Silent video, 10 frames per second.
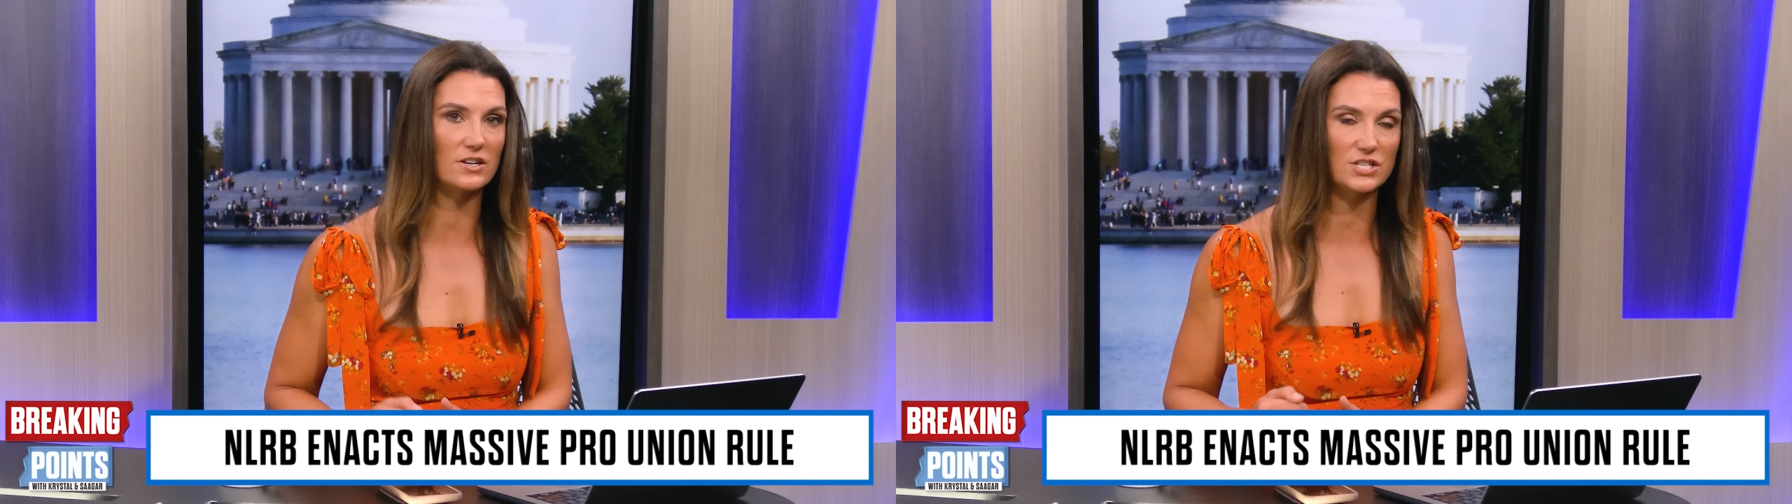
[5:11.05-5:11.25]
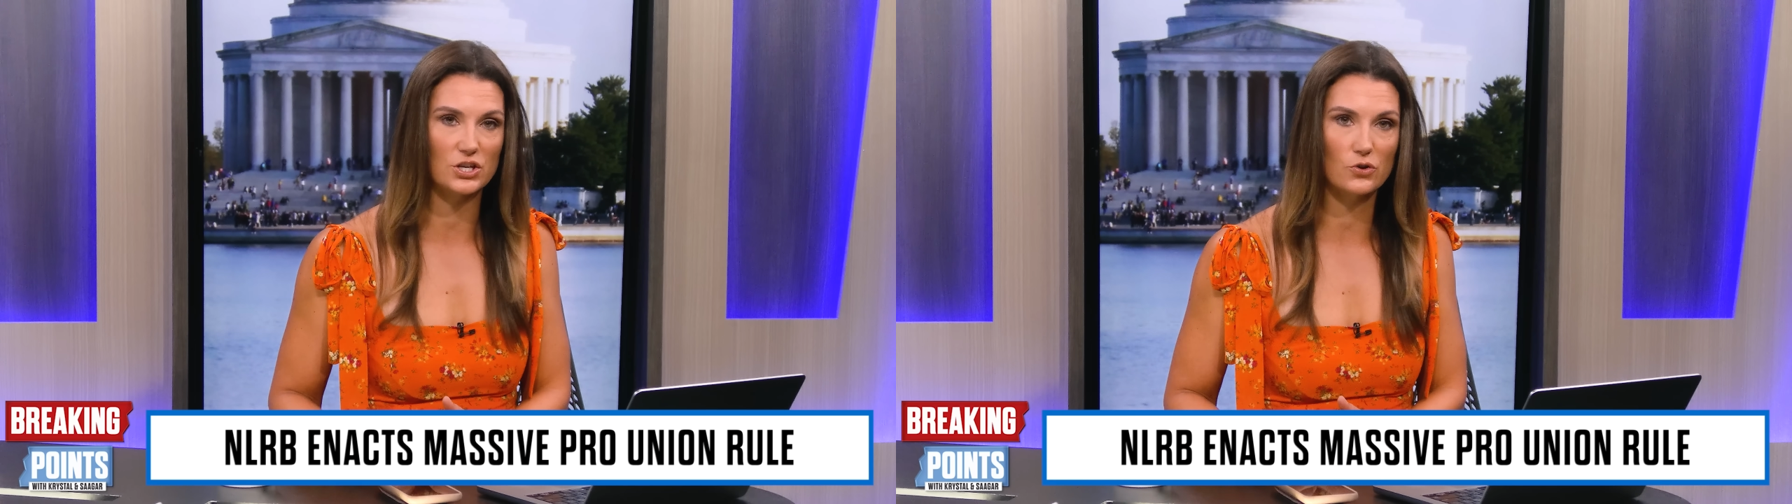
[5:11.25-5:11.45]

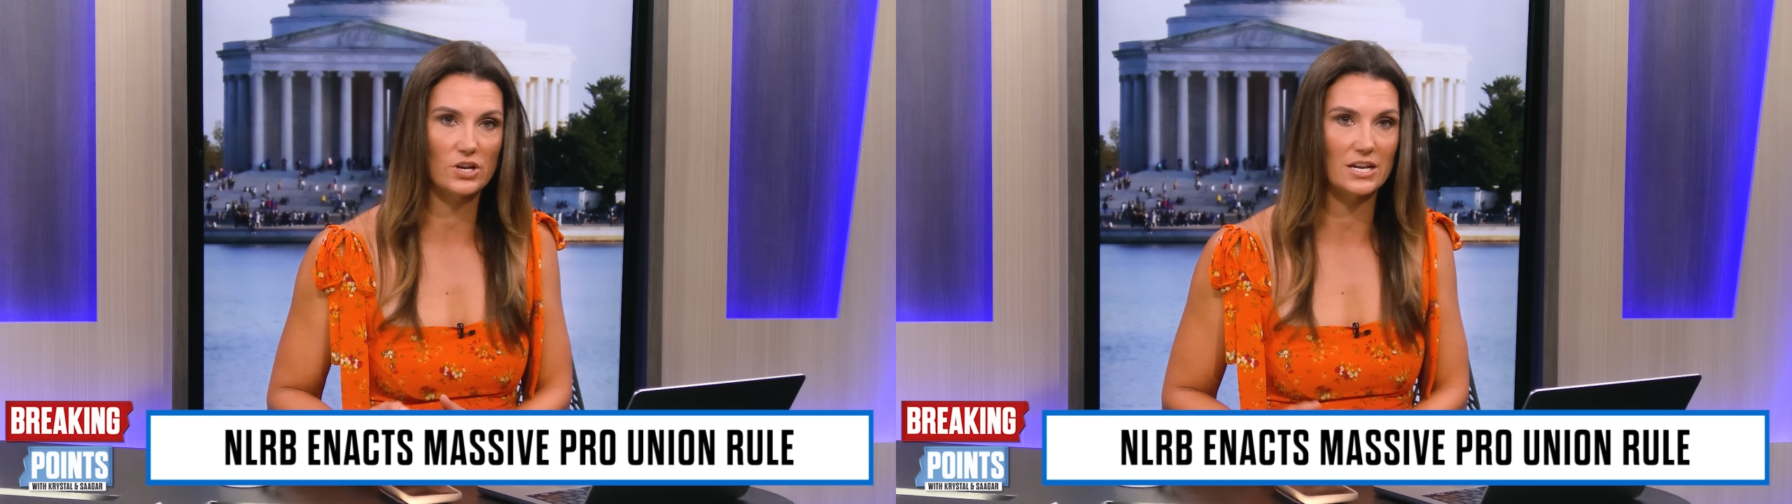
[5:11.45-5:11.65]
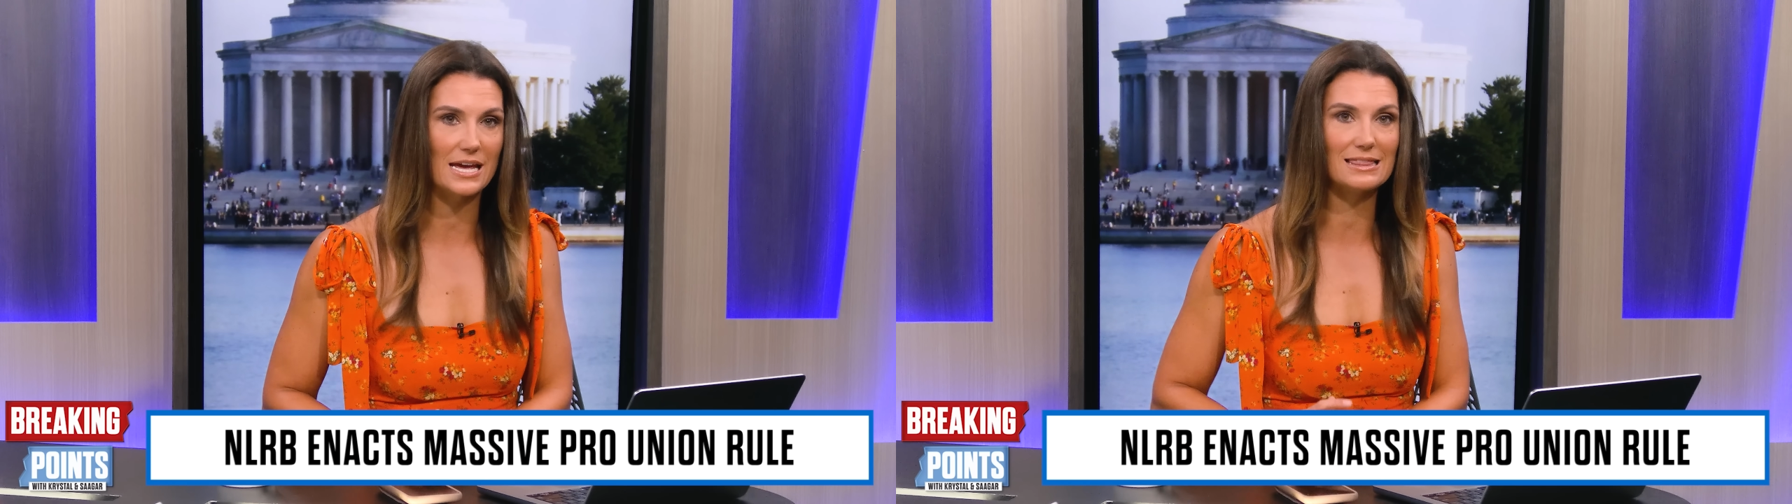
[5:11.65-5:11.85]
There's a
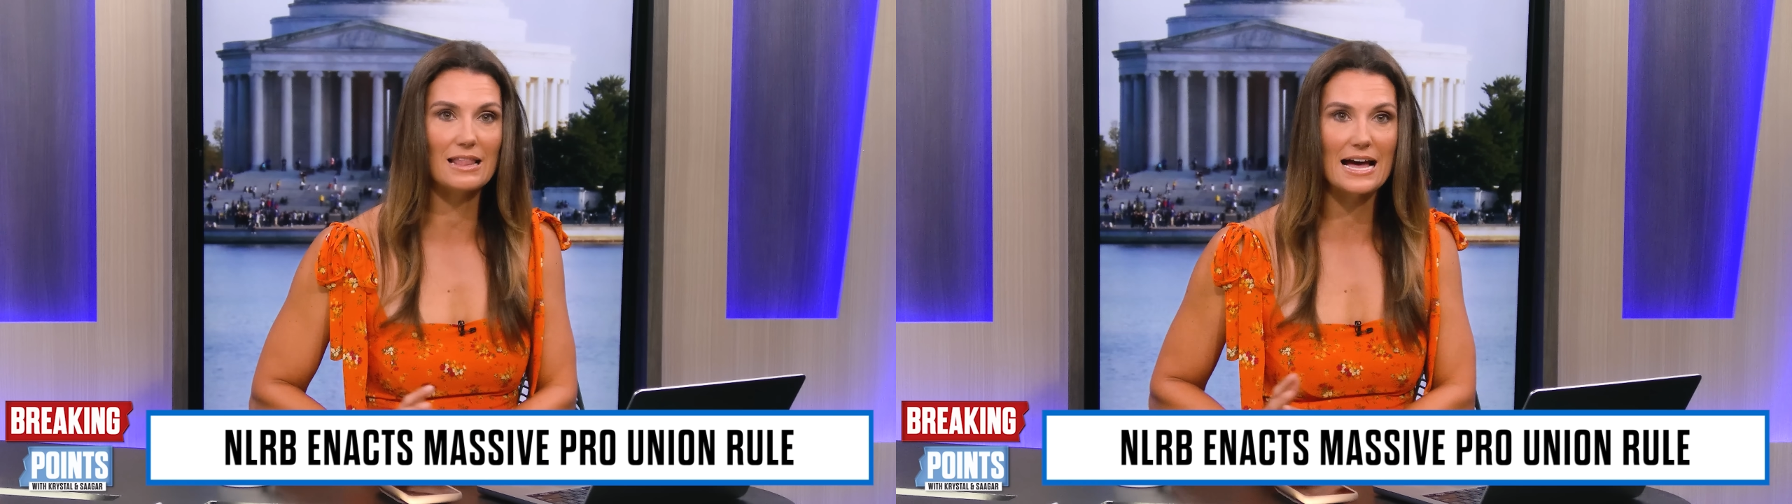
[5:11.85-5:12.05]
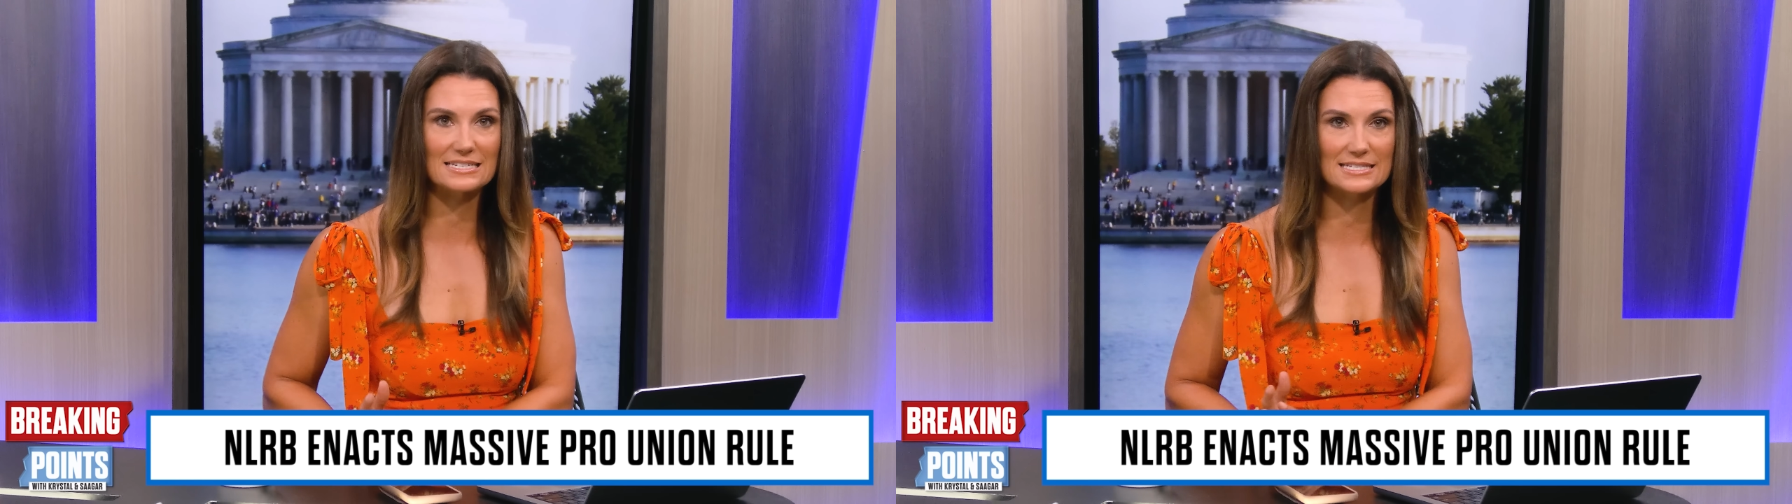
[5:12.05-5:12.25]
union,
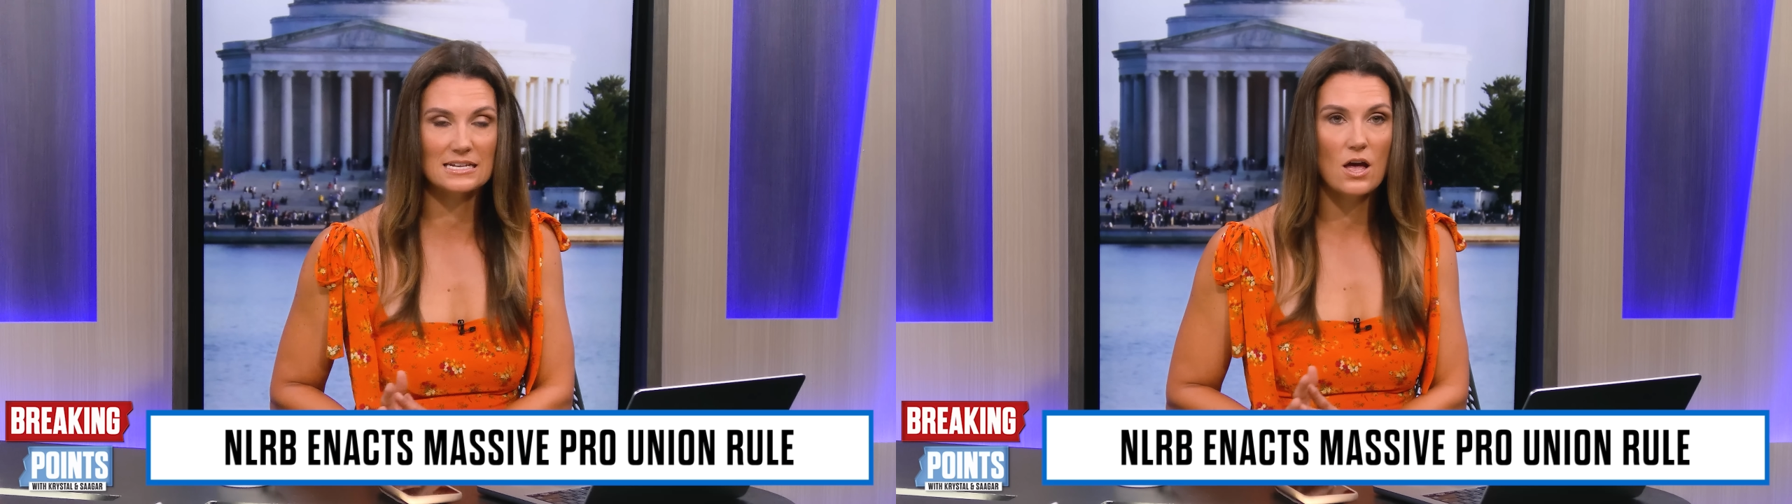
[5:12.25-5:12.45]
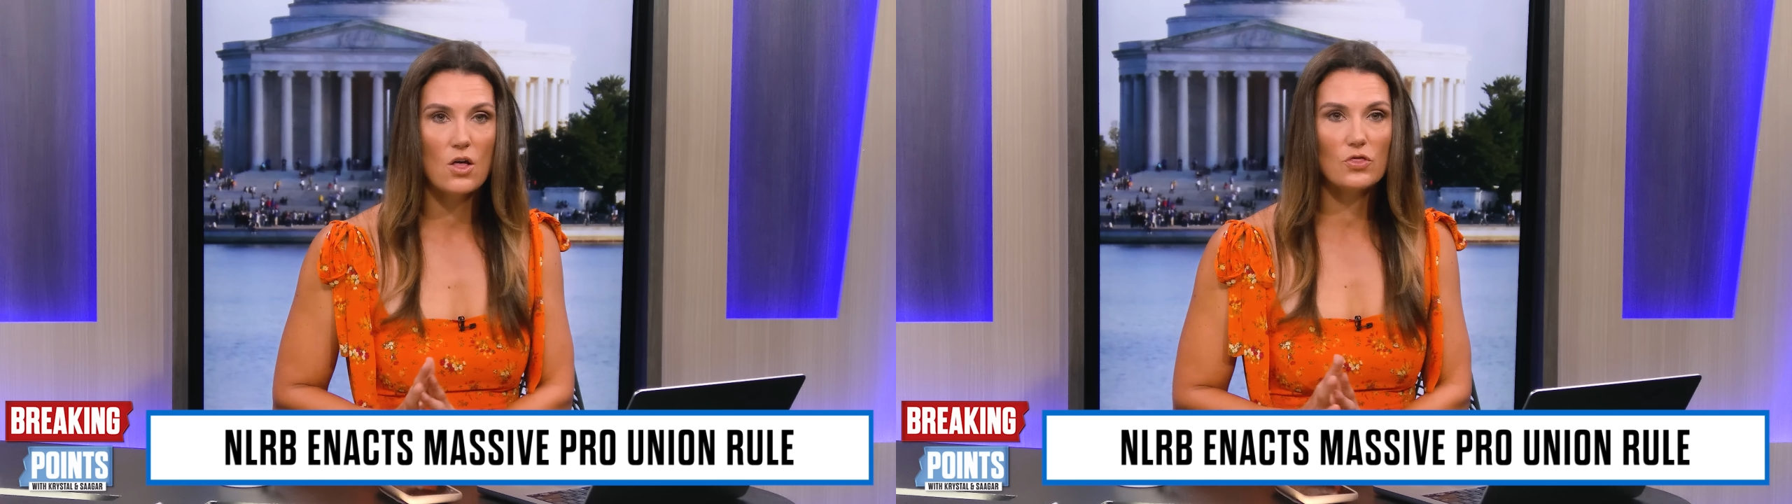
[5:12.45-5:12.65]
unless